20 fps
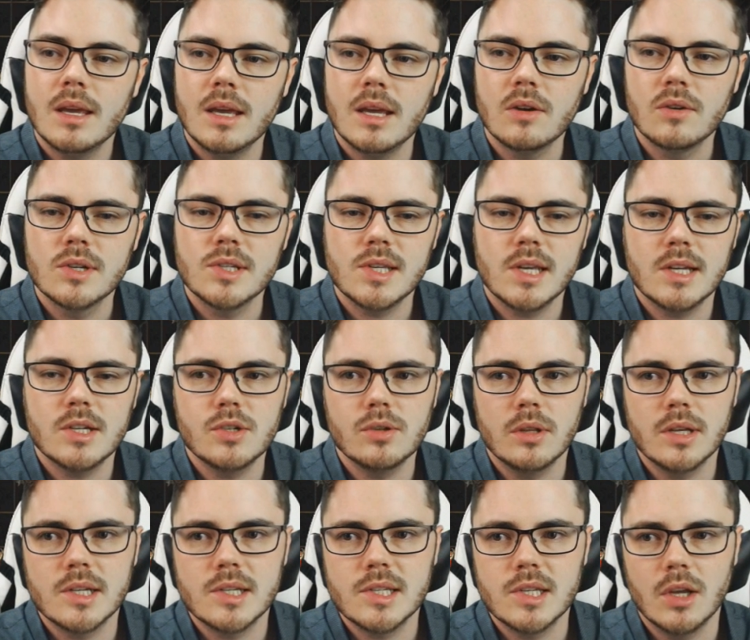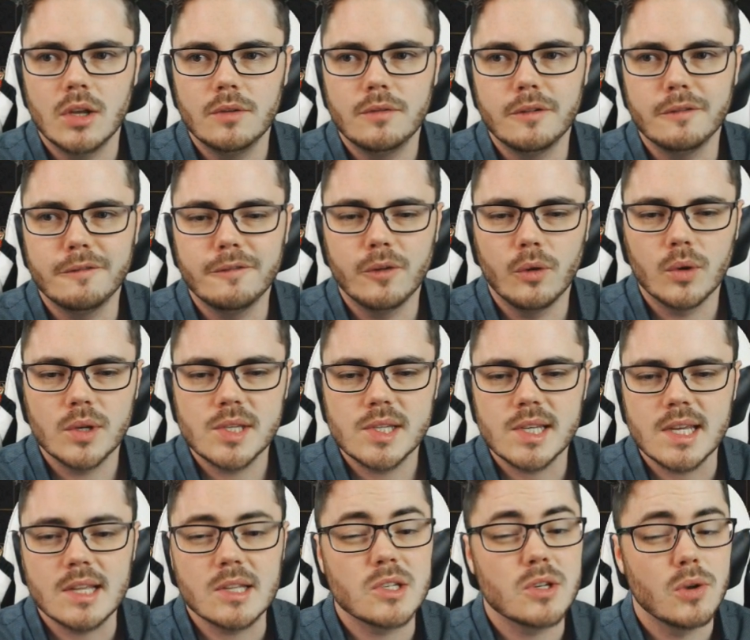Here is a jewel I sold for
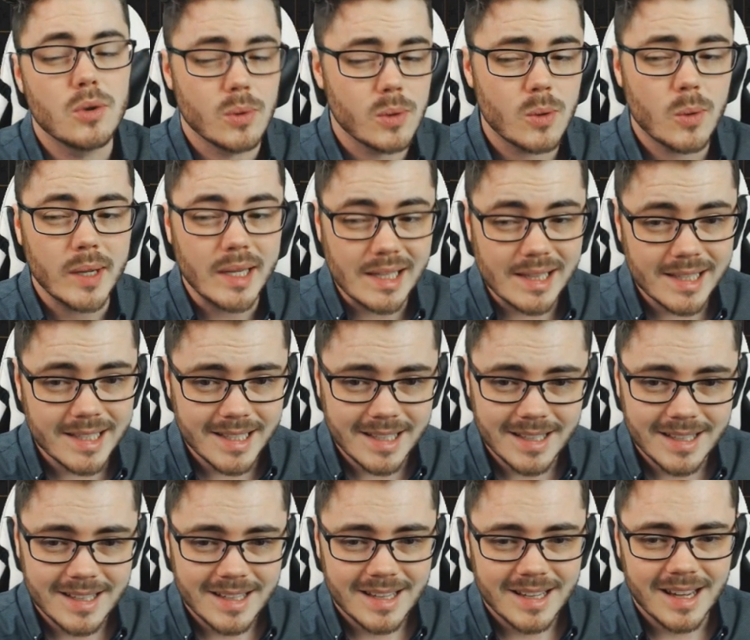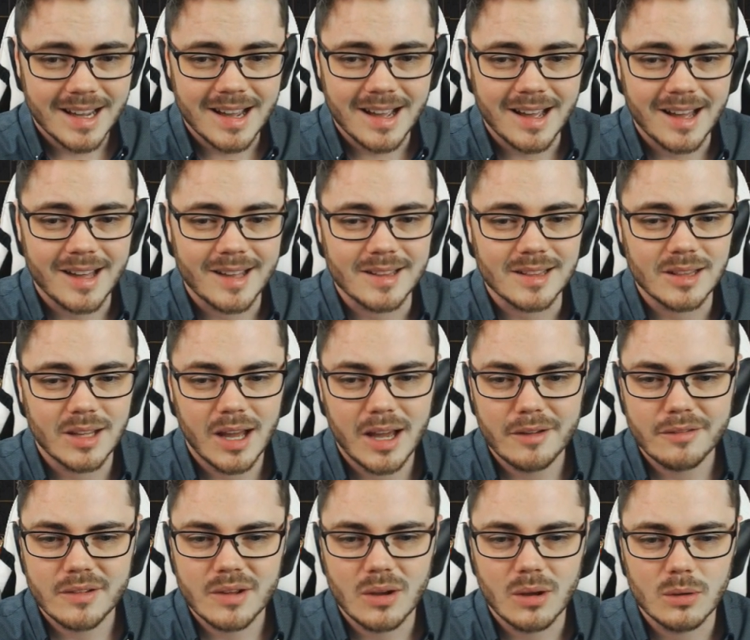4C too quickly.
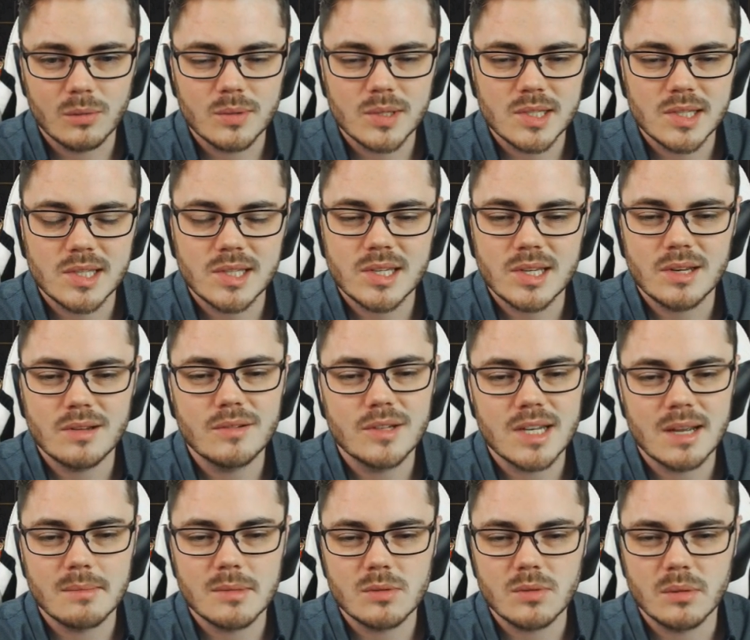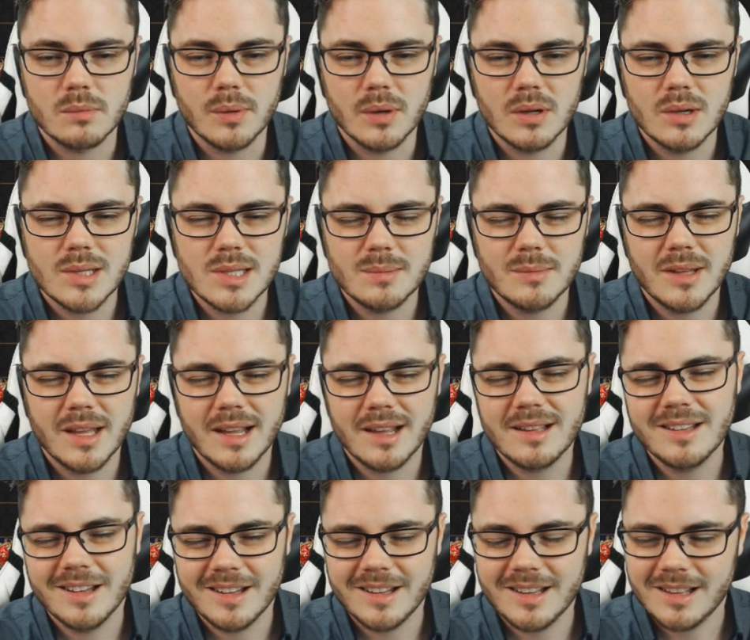Life, cold resist, damage with bows. I'm
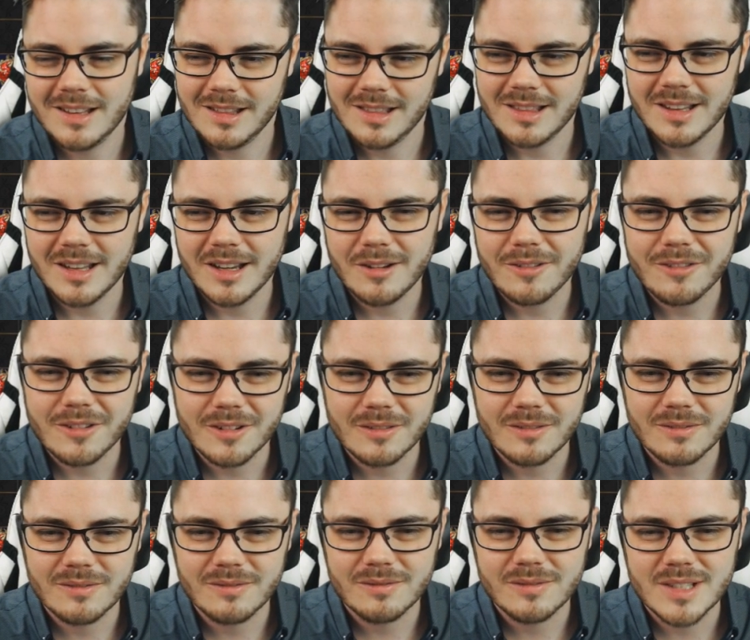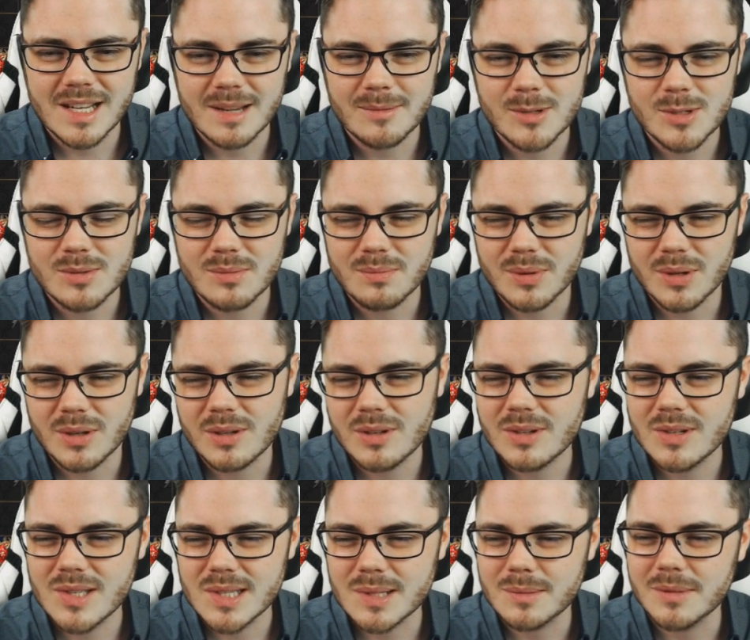like, life and damage with
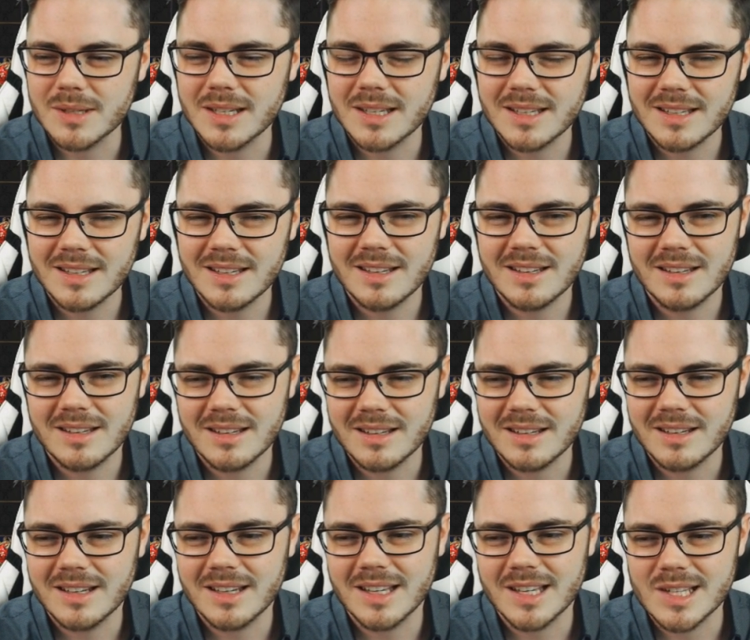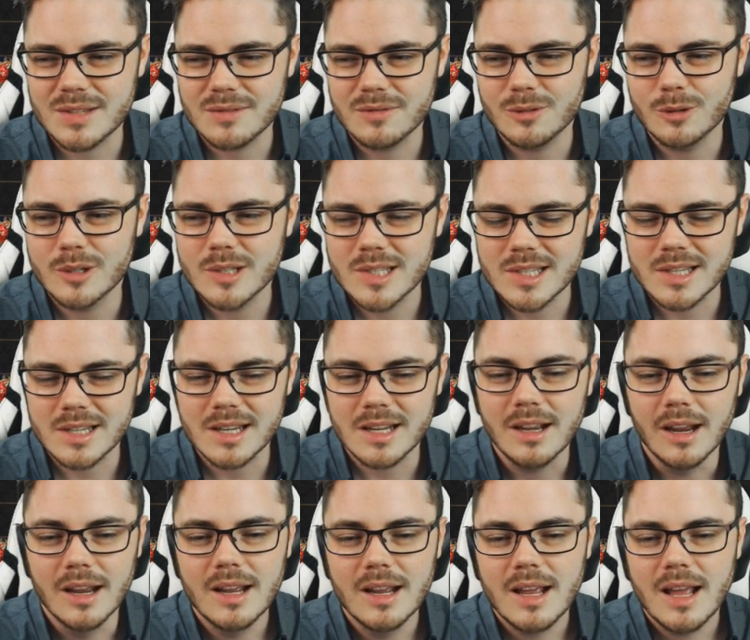bows. I'm like, yeah, I guess
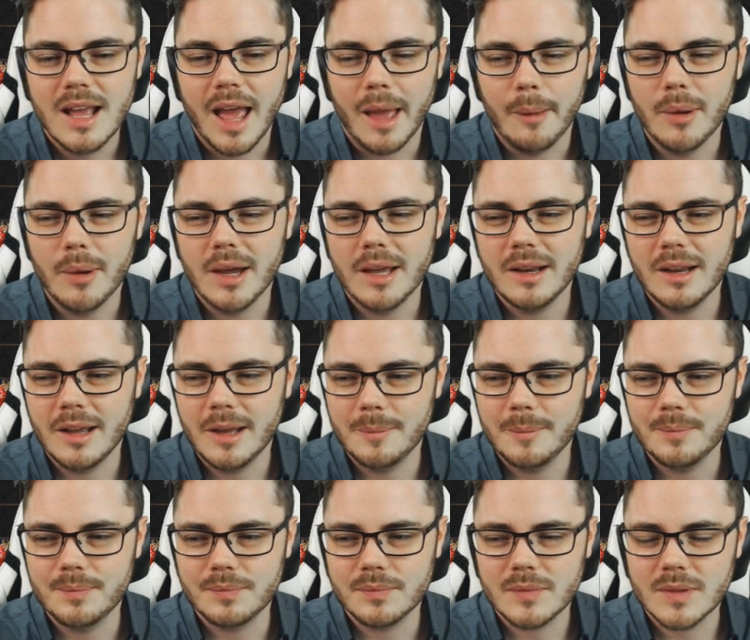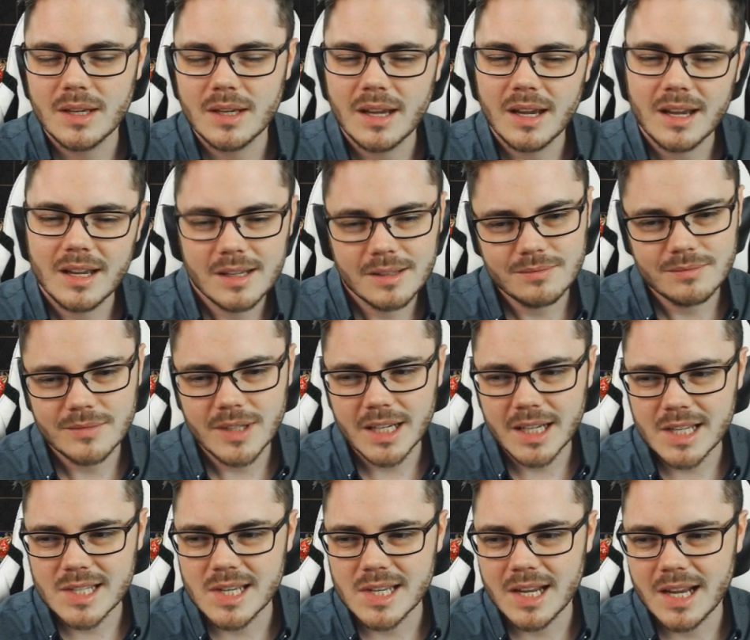4C. But I
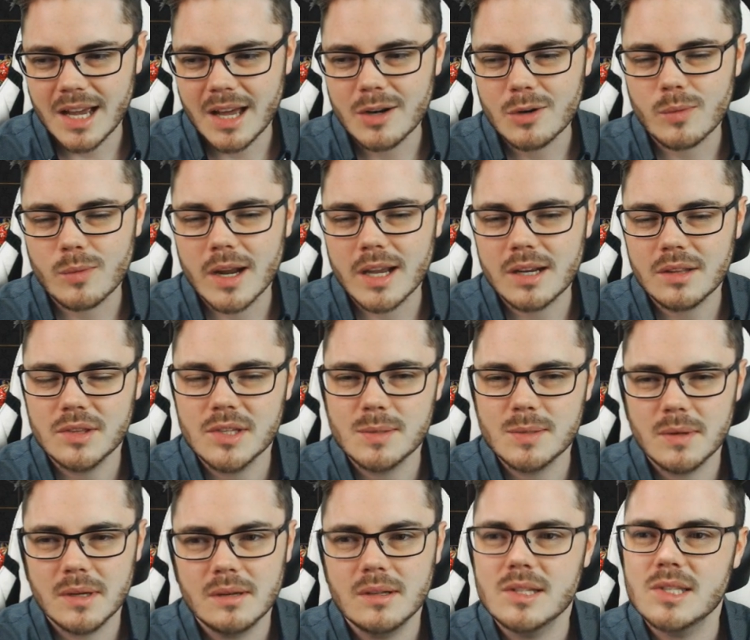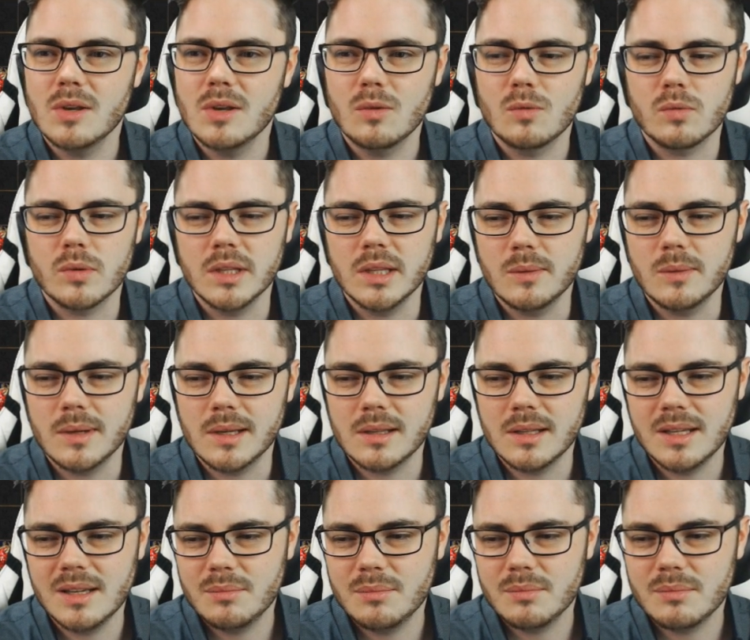guess I underrated this one. It sold really
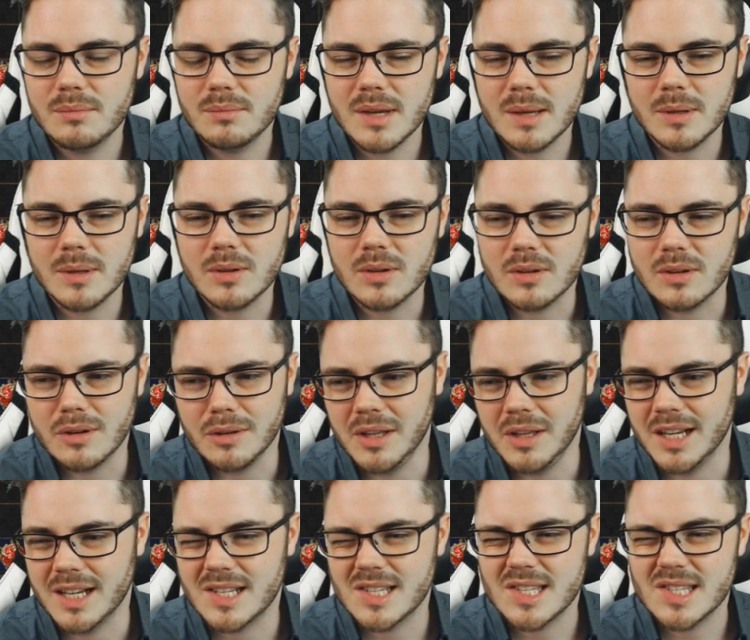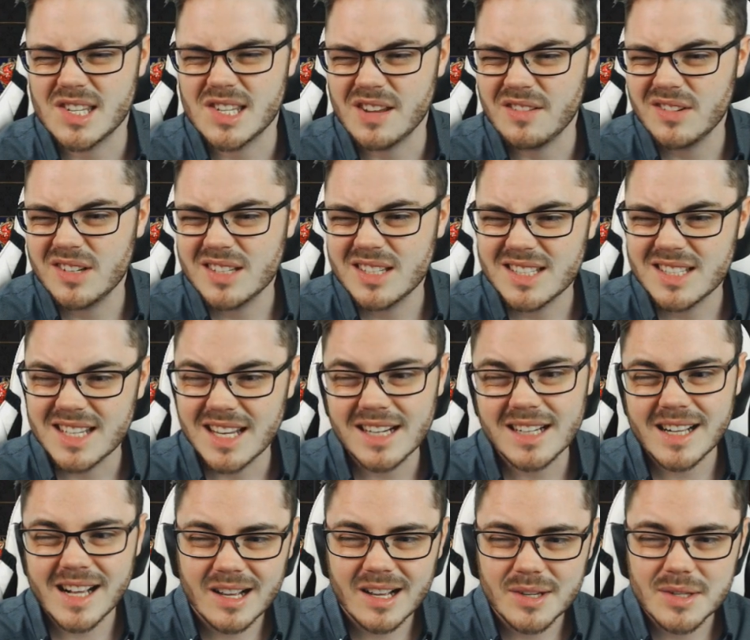quickly. Maybe could have gotten like 7 to
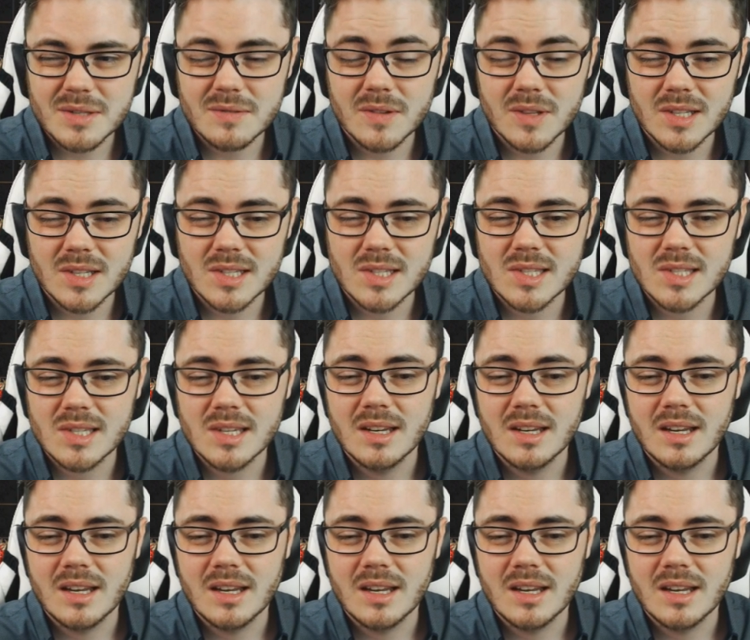10 chaos for this.